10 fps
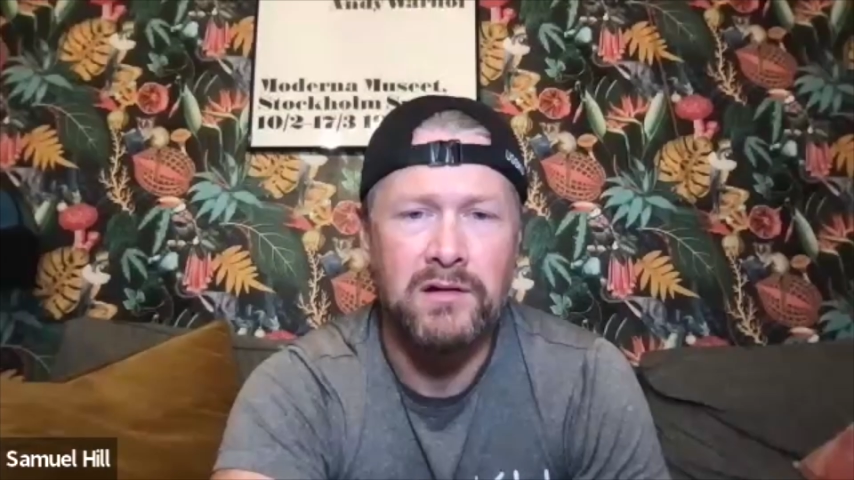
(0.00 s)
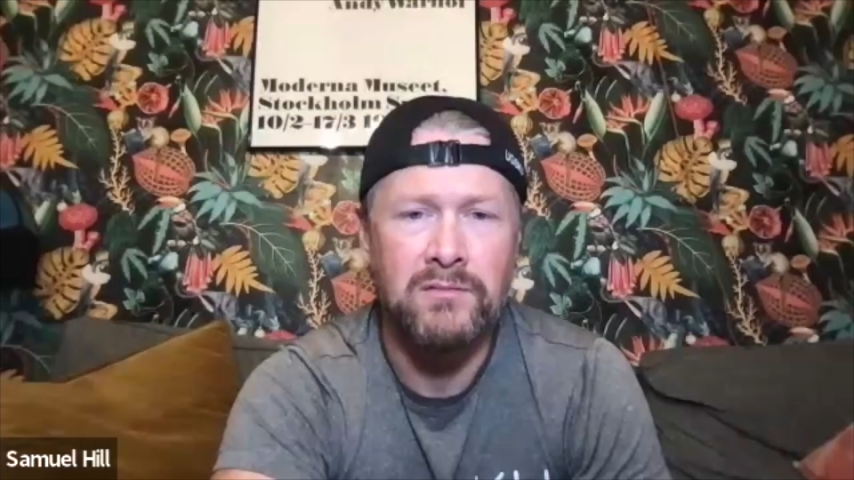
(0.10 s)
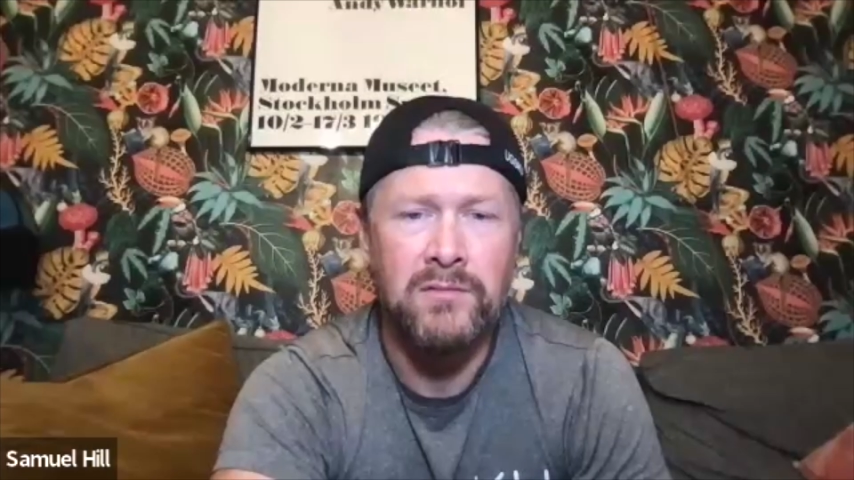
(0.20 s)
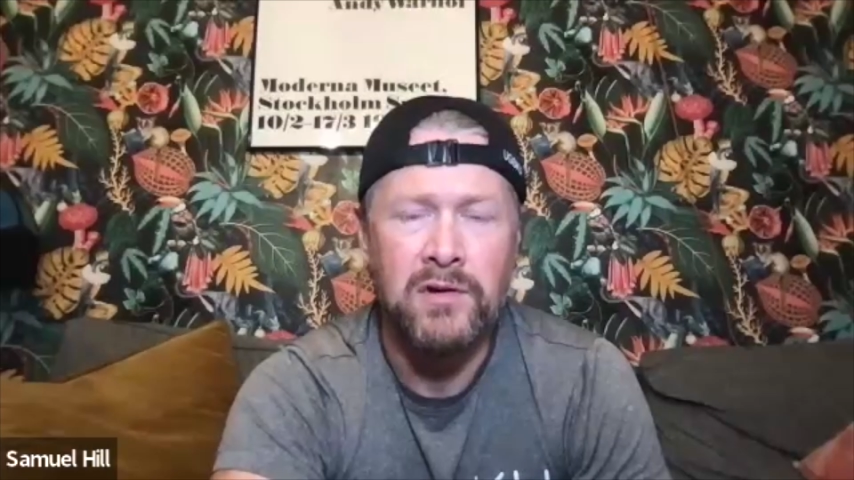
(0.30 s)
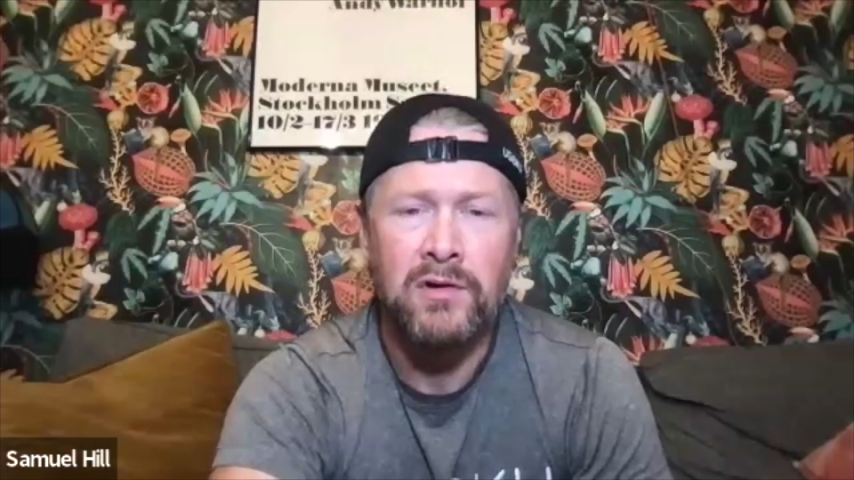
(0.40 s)

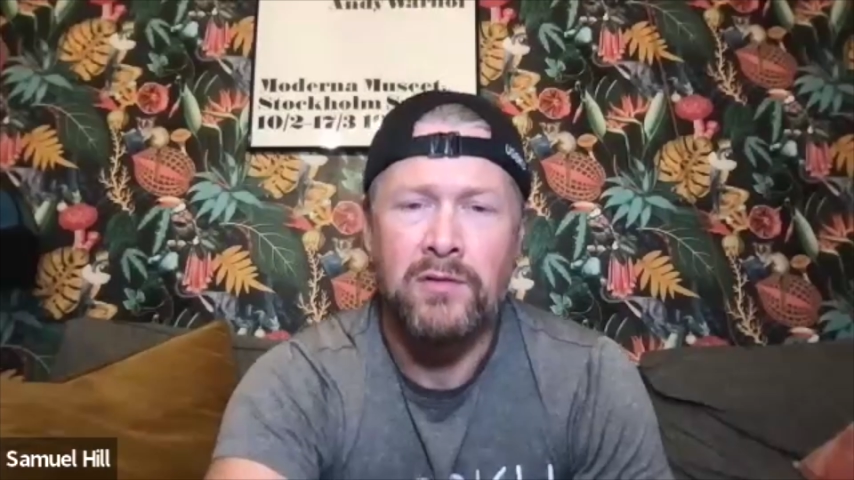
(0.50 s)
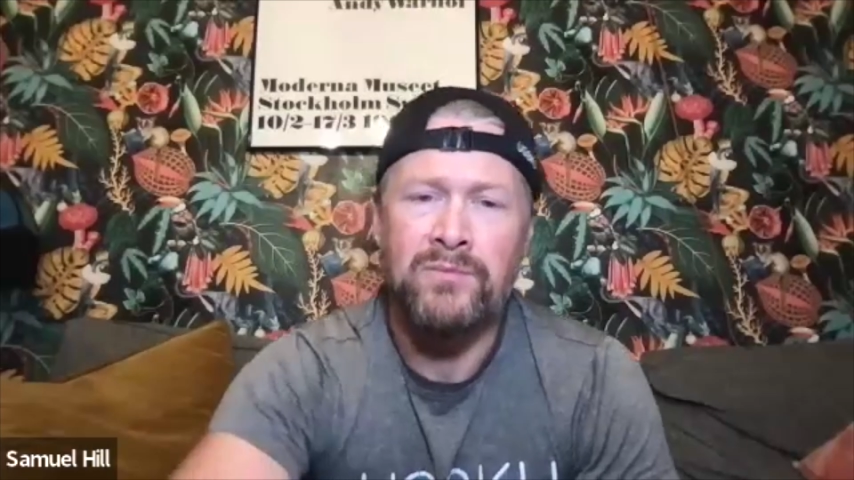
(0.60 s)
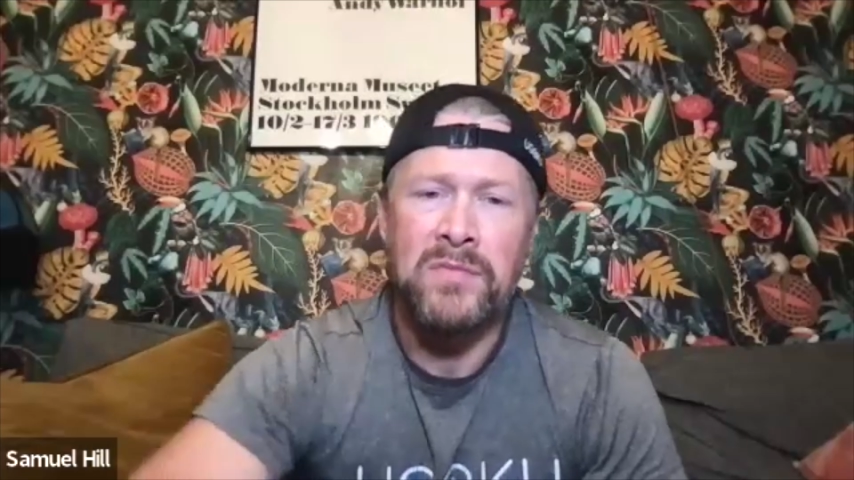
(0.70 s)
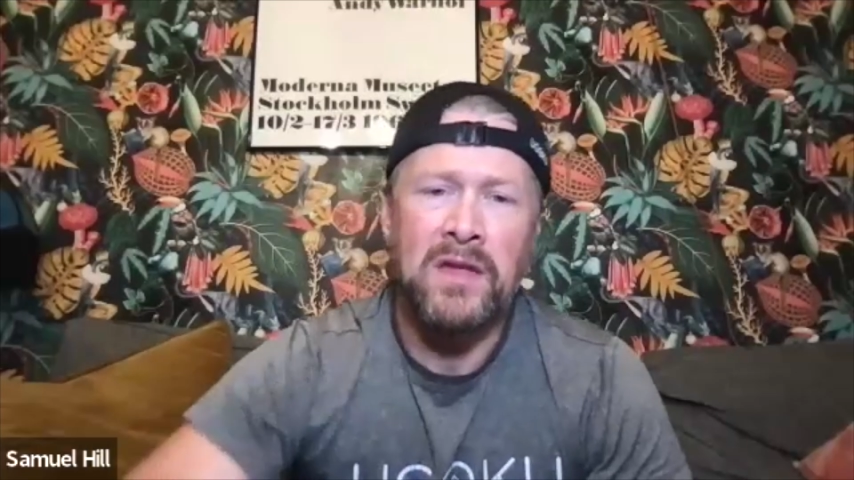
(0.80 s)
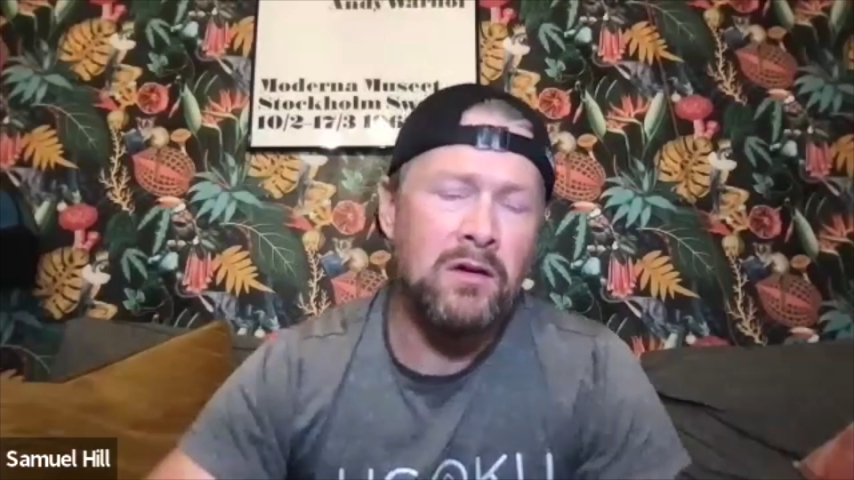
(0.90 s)
talk to
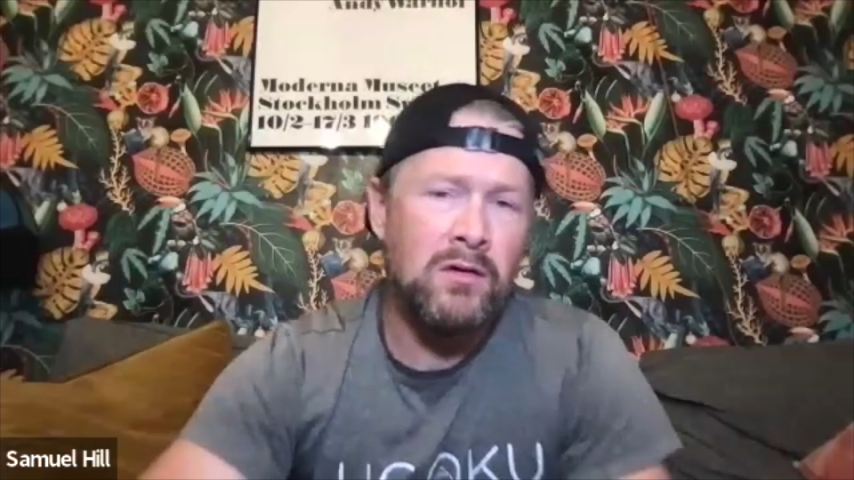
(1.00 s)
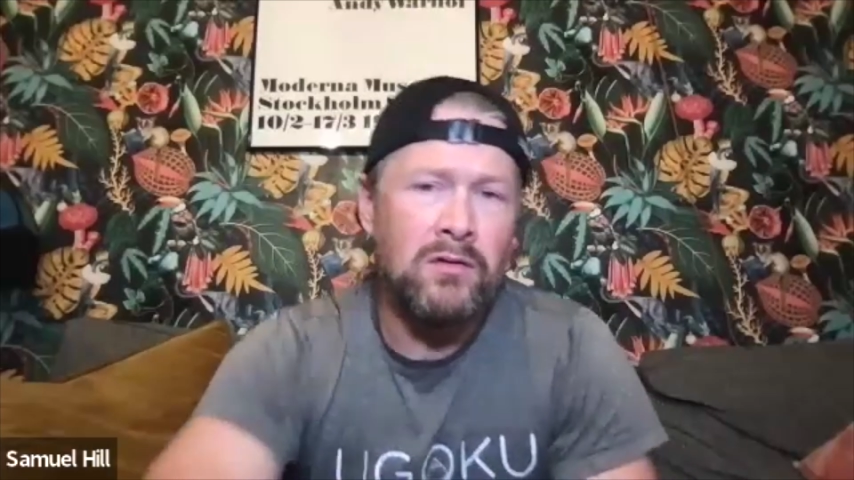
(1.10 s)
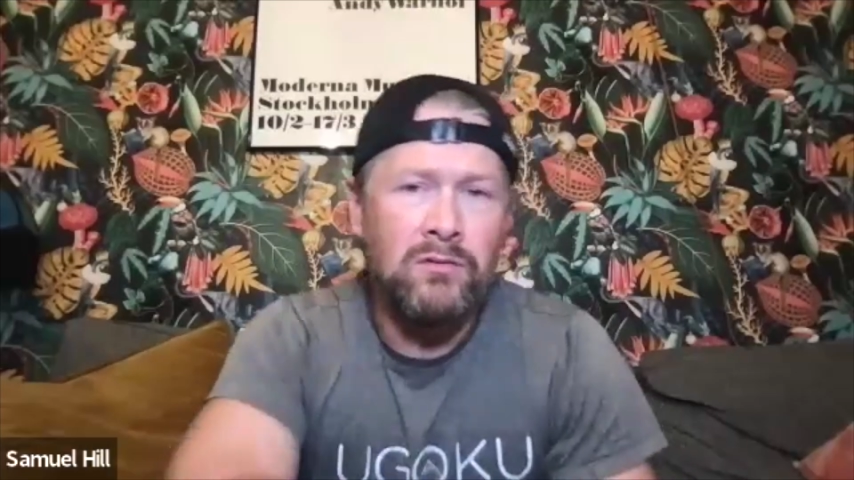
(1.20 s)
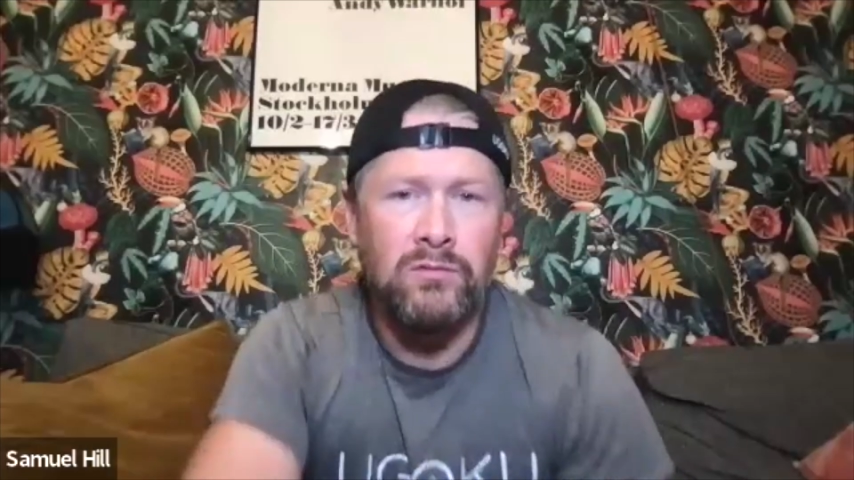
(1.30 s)
her and find